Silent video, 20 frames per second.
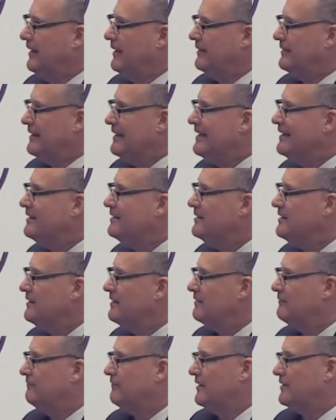an
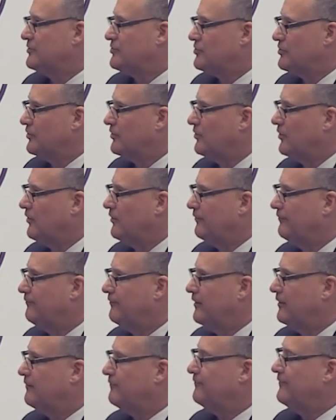Indian venture called
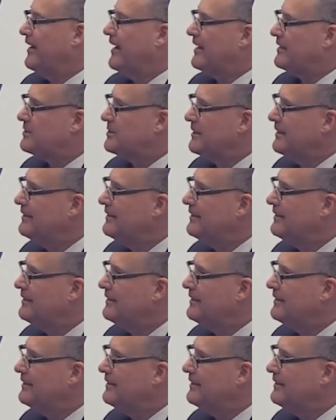Fairfax